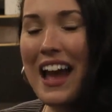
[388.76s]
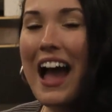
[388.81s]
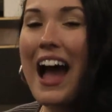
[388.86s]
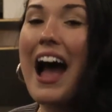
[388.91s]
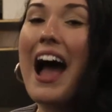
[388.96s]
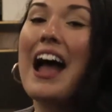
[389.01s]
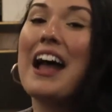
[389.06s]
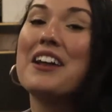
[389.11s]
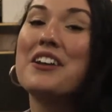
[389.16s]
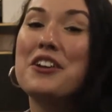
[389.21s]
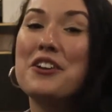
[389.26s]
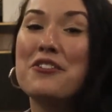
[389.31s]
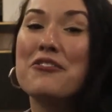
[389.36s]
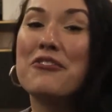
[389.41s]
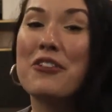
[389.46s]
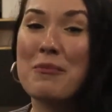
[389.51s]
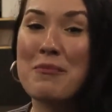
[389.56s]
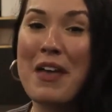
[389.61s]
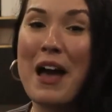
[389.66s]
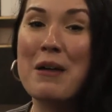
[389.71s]
I knew
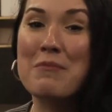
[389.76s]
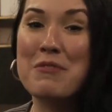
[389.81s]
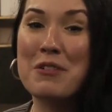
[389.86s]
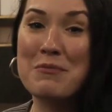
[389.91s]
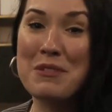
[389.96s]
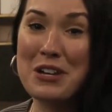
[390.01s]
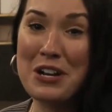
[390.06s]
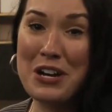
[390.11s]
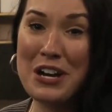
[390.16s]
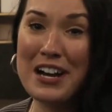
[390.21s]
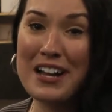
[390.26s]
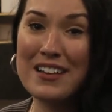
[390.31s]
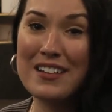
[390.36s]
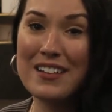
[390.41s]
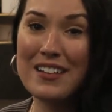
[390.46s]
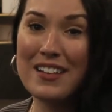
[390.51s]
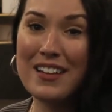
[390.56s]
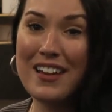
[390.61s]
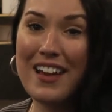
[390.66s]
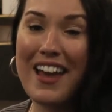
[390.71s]
from that moment on
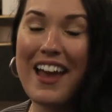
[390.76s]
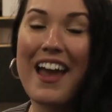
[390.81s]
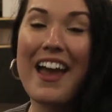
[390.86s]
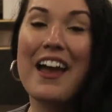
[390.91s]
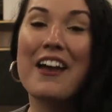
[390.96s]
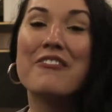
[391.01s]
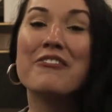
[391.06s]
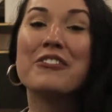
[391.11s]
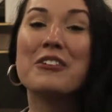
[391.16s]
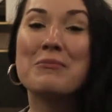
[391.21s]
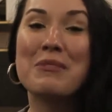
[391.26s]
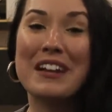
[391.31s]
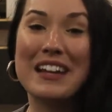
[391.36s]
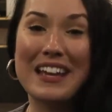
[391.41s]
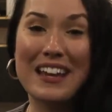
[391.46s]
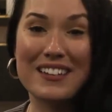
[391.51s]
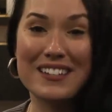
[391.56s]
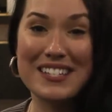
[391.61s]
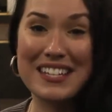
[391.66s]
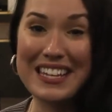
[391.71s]
everybody
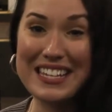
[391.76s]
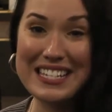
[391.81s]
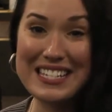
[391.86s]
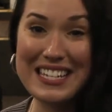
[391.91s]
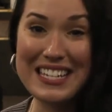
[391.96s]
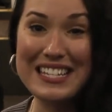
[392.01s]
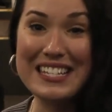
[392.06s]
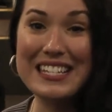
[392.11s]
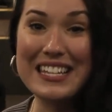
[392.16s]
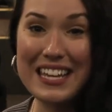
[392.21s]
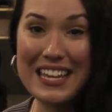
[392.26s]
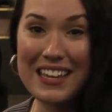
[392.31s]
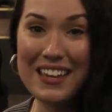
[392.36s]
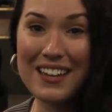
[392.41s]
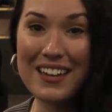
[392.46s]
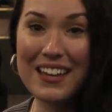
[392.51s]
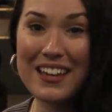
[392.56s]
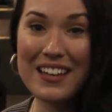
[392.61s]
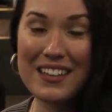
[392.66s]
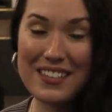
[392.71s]
else gets to see
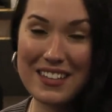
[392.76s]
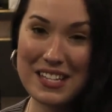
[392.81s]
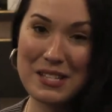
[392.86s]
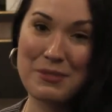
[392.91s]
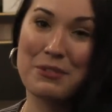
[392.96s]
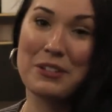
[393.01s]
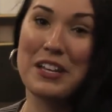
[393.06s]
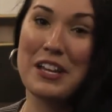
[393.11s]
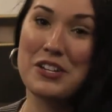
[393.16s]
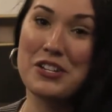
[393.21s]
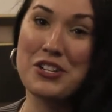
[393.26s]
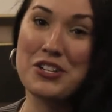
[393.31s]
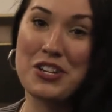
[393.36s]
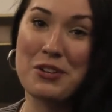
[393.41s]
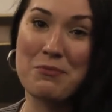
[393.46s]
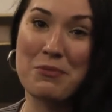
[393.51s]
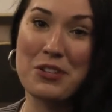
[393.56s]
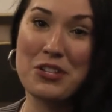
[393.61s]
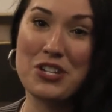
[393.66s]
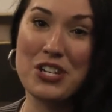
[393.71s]
this
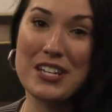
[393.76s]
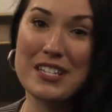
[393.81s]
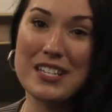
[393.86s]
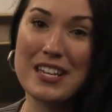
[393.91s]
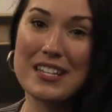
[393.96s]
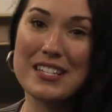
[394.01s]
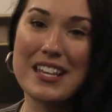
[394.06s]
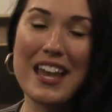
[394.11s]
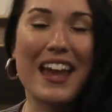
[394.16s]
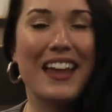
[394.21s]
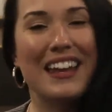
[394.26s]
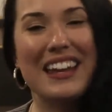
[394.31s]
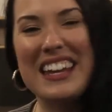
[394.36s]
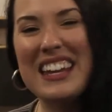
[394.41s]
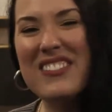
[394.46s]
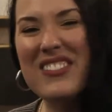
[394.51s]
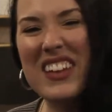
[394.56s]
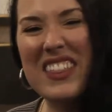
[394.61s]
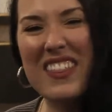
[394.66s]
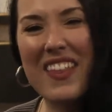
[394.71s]
relationship with Jesus. And
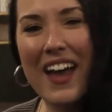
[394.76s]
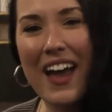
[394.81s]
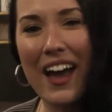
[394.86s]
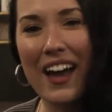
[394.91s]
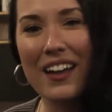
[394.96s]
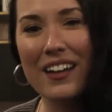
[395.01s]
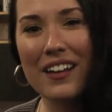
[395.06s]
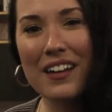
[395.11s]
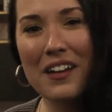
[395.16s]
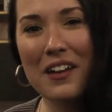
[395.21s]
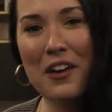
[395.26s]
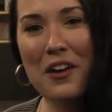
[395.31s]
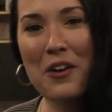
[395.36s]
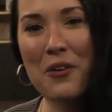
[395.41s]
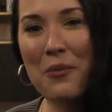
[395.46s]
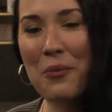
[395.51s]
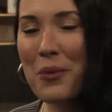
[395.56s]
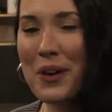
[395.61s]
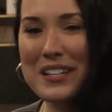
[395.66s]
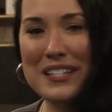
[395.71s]
even that
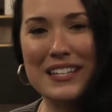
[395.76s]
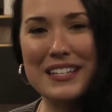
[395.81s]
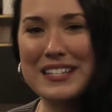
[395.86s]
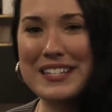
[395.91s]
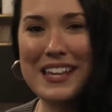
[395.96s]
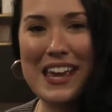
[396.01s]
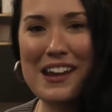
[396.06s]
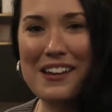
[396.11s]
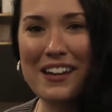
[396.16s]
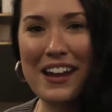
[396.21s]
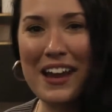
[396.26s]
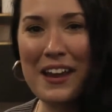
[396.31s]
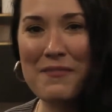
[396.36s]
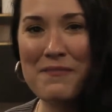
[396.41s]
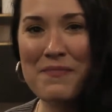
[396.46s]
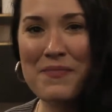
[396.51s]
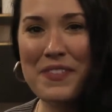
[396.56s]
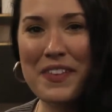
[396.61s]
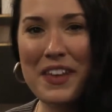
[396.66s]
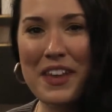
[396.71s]
wasn't scary.
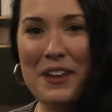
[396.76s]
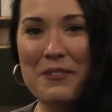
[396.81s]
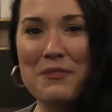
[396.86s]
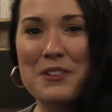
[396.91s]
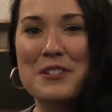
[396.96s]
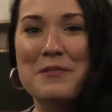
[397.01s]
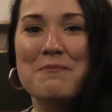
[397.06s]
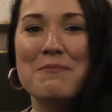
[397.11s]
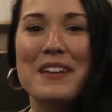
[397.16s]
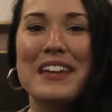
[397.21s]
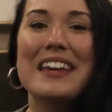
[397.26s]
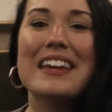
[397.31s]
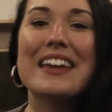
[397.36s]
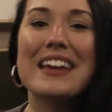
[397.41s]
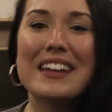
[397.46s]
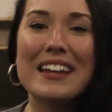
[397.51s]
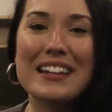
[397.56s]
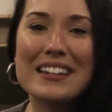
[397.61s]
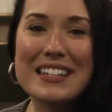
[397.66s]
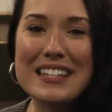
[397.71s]
It was me
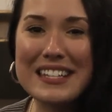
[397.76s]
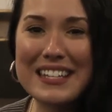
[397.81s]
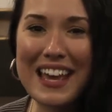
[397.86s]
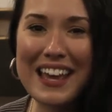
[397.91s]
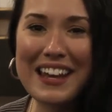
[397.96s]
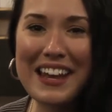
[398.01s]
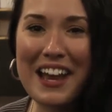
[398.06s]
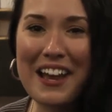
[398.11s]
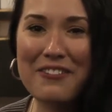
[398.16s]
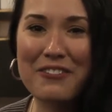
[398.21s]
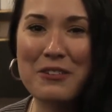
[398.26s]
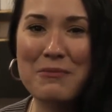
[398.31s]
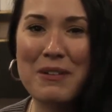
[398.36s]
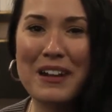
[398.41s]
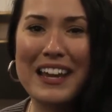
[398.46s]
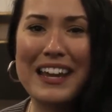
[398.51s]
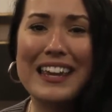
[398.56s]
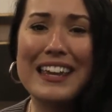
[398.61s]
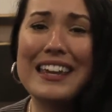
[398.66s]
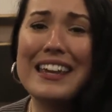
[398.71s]
getting to say to
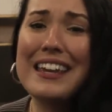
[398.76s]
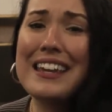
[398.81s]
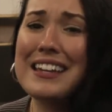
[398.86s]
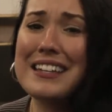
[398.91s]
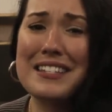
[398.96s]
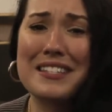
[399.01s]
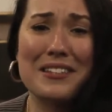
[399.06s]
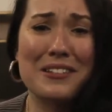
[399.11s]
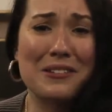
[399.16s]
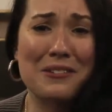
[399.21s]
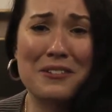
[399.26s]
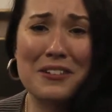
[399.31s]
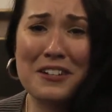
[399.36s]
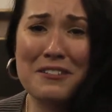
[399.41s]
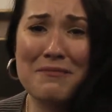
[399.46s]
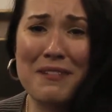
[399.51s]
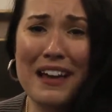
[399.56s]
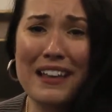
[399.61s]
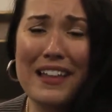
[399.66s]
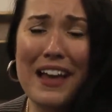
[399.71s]
everybody, He is the Lord of
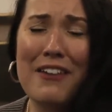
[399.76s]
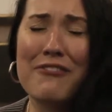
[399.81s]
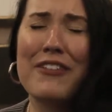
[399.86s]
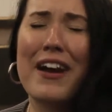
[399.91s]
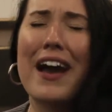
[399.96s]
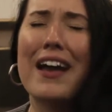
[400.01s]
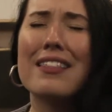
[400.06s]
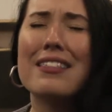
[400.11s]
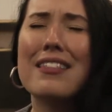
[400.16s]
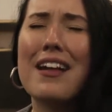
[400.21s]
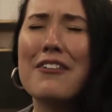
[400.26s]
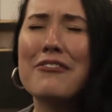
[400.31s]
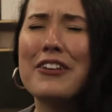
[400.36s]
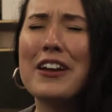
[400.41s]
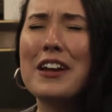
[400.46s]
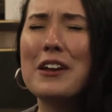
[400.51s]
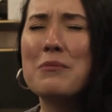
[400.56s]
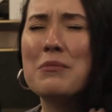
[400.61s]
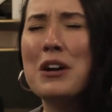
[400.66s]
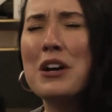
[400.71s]
my life. I love
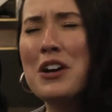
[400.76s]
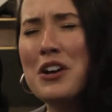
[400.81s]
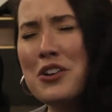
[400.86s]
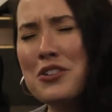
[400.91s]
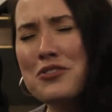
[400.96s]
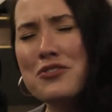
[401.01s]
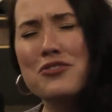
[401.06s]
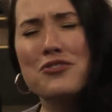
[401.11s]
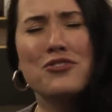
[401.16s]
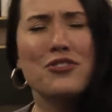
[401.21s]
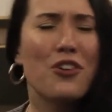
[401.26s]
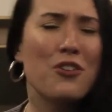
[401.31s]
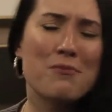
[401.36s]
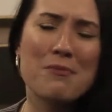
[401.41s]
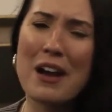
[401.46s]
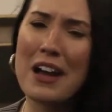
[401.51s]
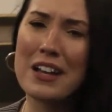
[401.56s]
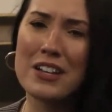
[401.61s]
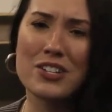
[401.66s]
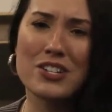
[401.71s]
Him so
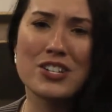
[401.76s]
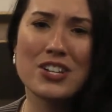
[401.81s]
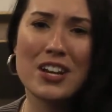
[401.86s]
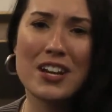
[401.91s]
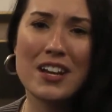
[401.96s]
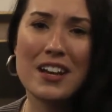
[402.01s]
much.